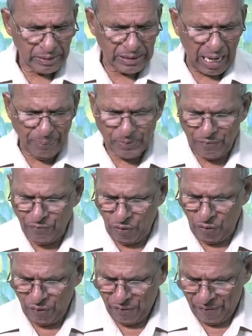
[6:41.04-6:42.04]
chapter
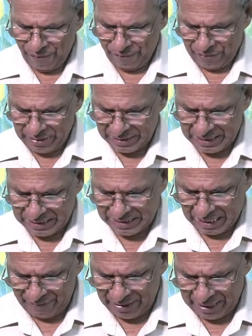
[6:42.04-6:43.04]
4, verses
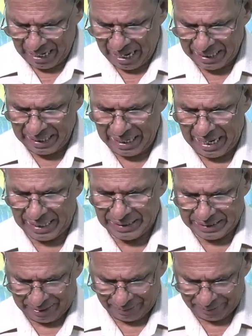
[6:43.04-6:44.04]
7 and 8.